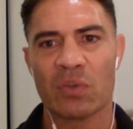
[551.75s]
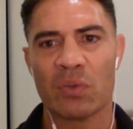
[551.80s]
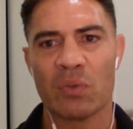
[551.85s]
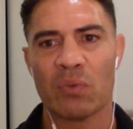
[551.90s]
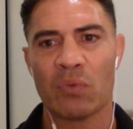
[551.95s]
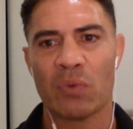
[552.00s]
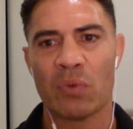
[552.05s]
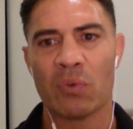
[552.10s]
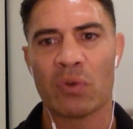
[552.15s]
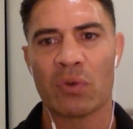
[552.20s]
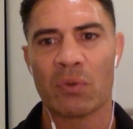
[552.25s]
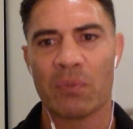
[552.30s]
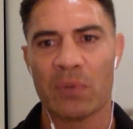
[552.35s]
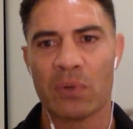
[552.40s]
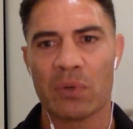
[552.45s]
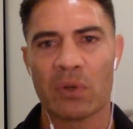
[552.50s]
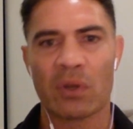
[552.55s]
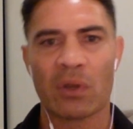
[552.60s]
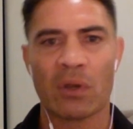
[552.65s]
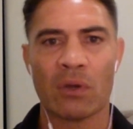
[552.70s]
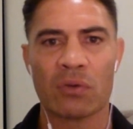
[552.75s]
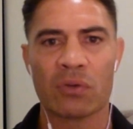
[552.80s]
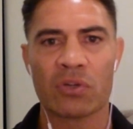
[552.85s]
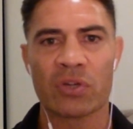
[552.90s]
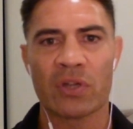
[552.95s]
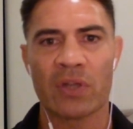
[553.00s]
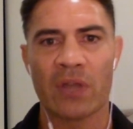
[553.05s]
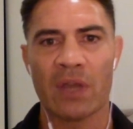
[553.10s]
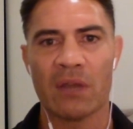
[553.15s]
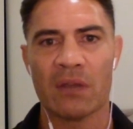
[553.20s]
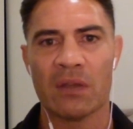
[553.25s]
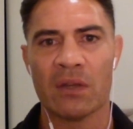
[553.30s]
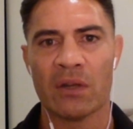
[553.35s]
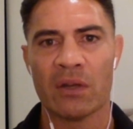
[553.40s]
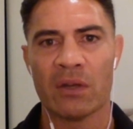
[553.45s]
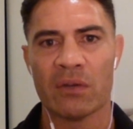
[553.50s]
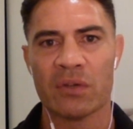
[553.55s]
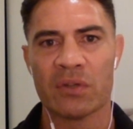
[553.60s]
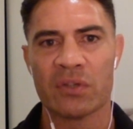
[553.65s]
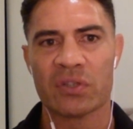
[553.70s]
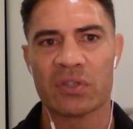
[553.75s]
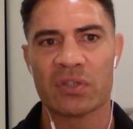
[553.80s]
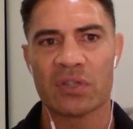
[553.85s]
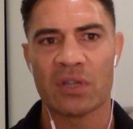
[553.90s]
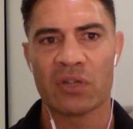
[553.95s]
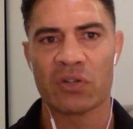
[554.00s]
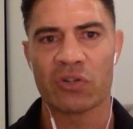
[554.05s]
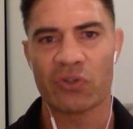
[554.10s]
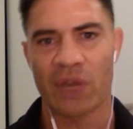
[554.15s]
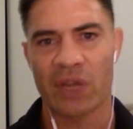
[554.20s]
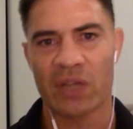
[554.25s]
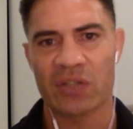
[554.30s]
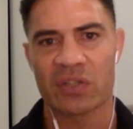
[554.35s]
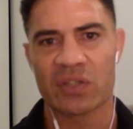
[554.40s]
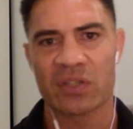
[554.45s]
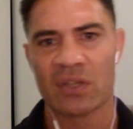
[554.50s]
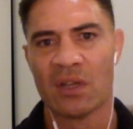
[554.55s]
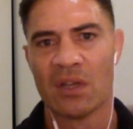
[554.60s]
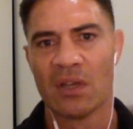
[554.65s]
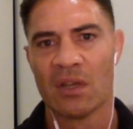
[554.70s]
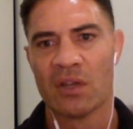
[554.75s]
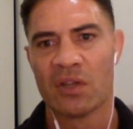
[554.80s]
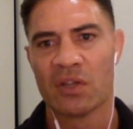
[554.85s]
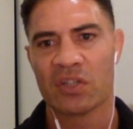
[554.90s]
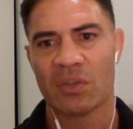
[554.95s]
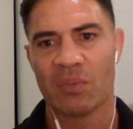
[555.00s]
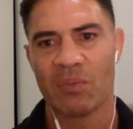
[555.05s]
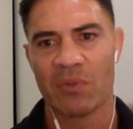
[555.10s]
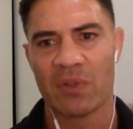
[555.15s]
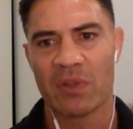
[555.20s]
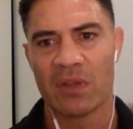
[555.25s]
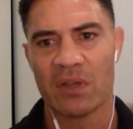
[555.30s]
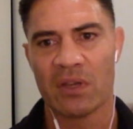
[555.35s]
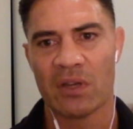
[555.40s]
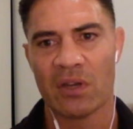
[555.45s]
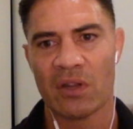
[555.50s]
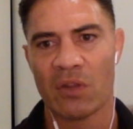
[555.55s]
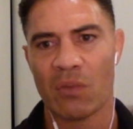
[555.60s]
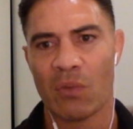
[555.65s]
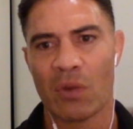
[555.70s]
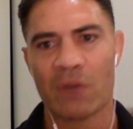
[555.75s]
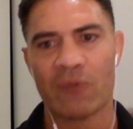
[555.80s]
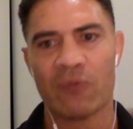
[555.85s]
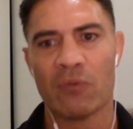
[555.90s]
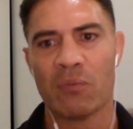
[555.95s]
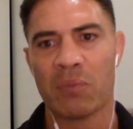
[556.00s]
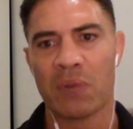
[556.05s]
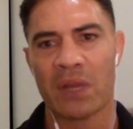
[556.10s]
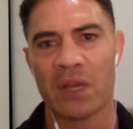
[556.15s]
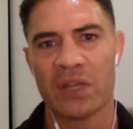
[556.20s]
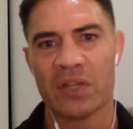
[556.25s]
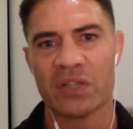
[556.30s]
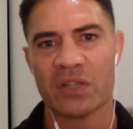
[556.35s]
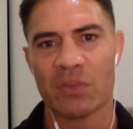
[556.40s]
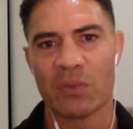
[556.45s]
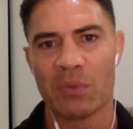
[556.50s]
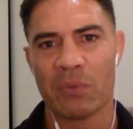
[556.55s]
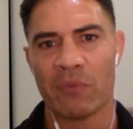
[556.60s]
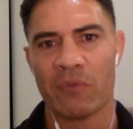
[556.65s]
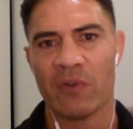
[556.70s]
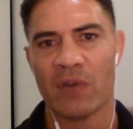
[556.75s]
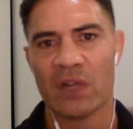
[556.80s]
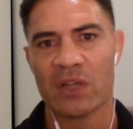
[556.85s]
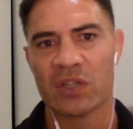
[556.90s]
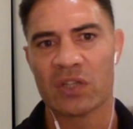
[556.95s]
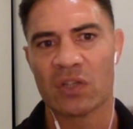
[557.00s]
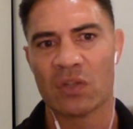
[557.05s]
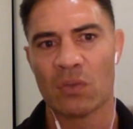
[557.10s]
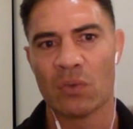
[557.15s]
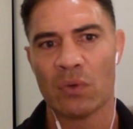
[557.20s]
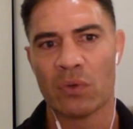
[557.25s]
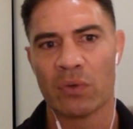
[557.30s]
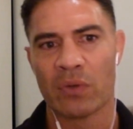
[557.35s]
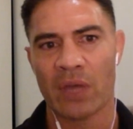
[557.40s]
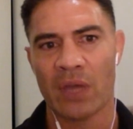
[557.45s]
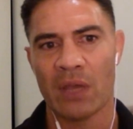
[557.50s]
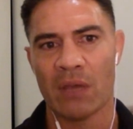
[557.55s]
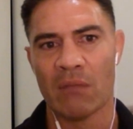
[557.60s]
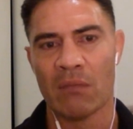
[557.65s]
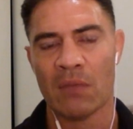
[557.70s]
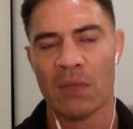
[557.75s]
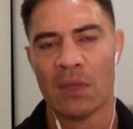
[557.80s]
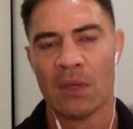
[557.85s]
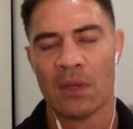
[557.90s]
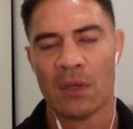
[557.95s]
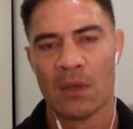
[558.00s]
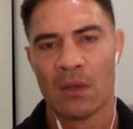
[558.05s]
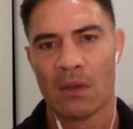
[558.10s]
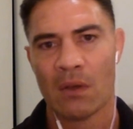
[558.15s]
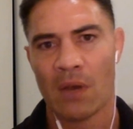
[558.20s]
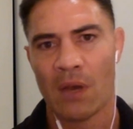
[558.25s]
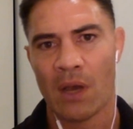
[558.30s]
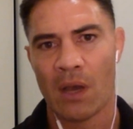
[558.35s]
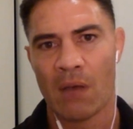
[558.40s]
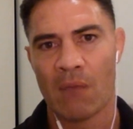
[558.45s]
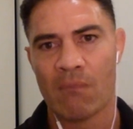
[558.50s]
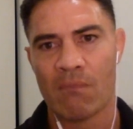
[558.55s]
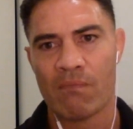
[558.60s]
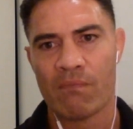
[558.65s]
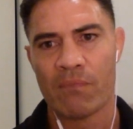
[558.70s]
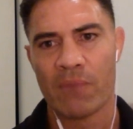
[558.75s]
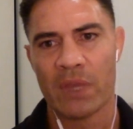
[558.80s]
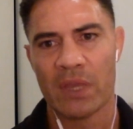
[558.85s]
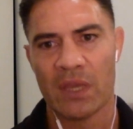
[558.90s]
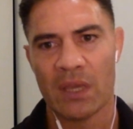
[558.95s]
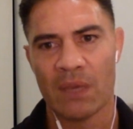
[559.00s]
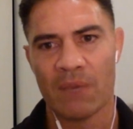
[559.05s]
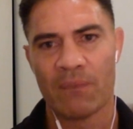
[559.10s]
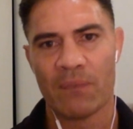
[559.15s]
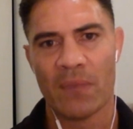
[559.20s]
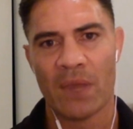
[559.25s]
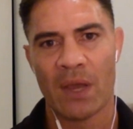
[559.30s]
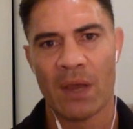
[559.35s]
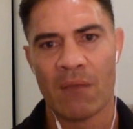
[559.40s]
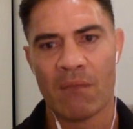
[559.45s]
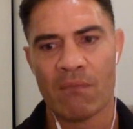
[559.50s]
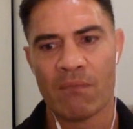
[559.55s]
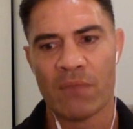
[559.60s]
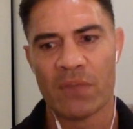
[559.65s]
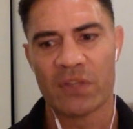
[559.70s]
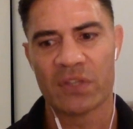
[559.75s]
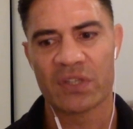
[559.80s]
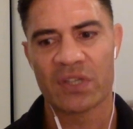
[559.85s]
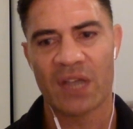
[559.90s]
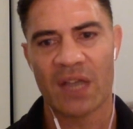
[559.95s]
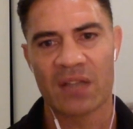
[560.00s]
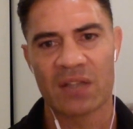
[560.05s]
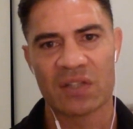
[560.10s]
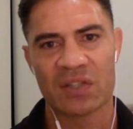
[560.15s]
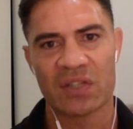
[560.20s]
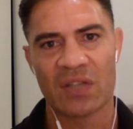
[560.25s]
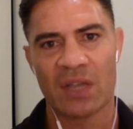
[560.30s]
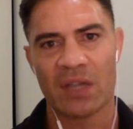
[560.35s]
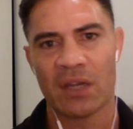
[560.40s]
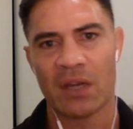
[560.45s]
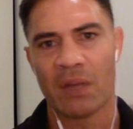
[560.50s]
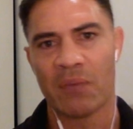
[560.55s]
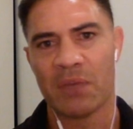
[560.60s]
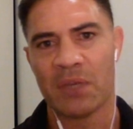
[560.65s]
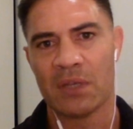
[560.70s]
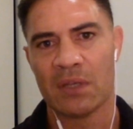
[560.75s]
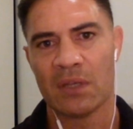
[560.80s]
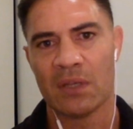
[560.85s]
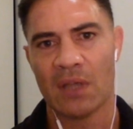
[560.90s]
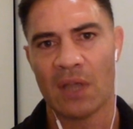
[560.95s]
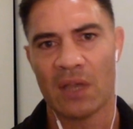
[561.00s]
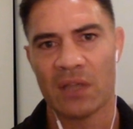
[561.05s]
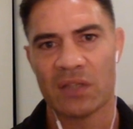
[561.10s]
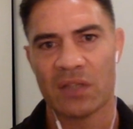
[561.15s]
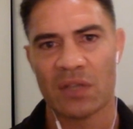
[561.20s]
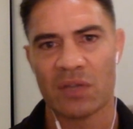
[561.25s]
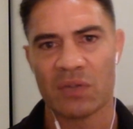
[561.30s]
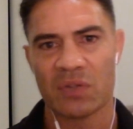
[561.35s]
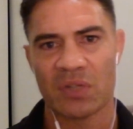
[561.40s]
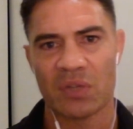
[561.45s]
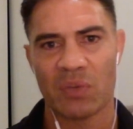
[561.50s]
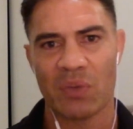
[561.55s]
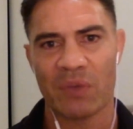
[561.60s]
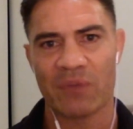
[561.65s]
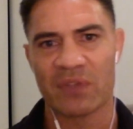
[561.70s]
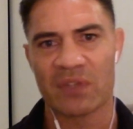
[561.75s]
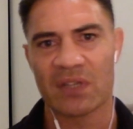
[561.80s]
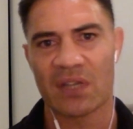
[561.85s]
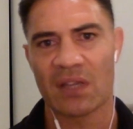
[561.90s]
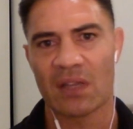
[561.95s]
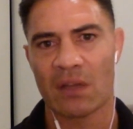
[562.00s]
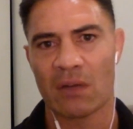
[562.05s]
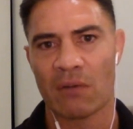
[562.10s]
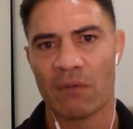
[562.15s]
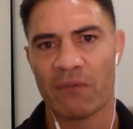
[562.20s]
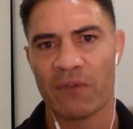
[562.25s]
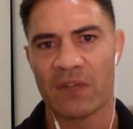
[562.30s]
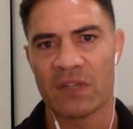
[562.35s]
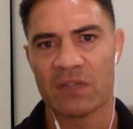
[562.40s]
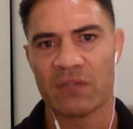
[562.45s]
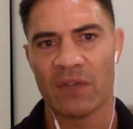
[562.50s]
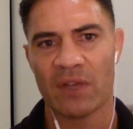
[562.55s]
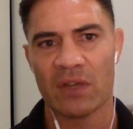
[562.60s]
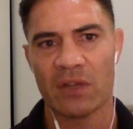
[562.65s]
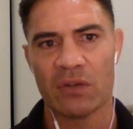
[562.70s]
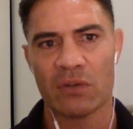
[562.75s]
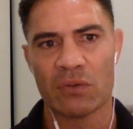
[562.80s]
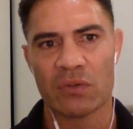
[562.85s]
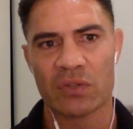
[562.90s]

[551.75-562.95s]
We want to build a culture that attracts some of the wonderful players that we provide to the world game. But yeah, it's hard to say. As I say, we have to take that on face value.